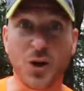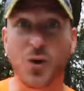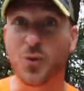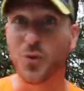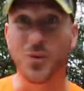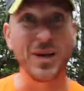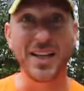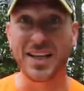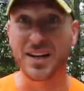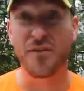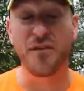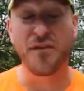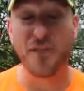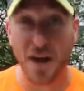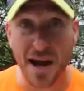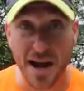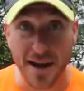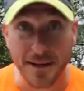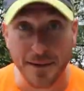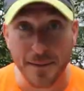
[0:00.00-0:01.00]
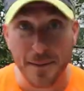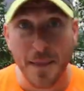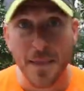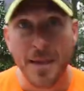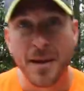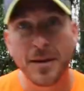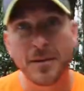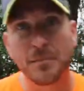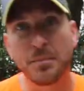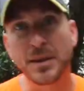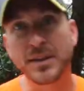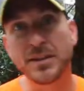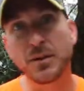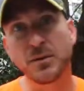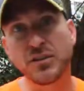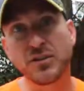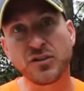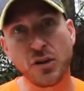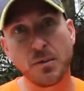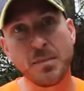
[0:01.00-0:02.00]
really fun, but there
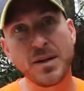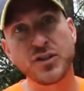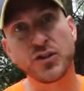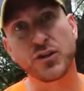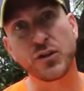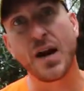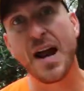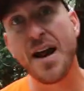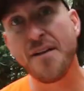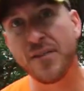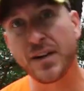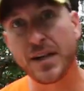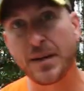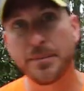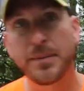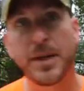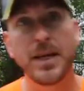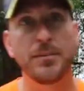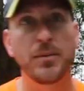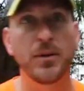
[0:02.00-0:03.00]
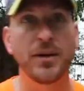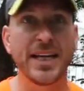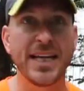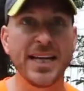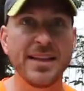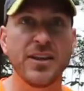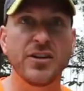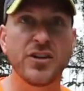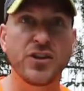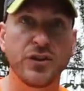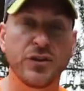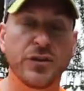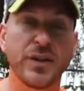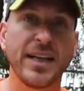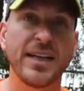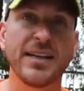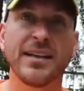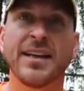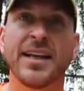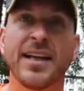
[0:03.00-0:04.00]
was so much traffic and people in the
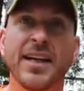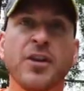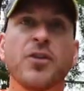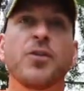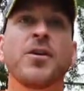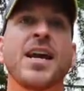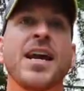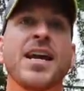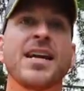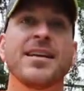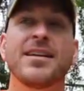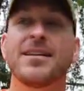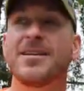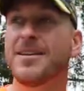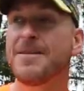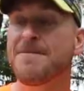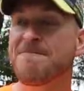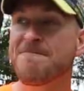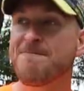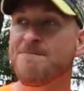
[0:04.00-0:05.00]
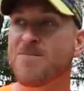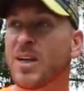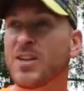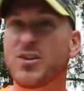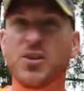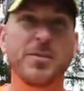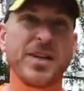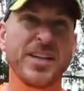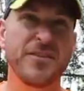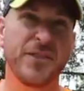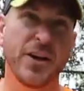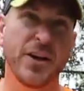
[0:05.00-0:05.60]
street that it created too many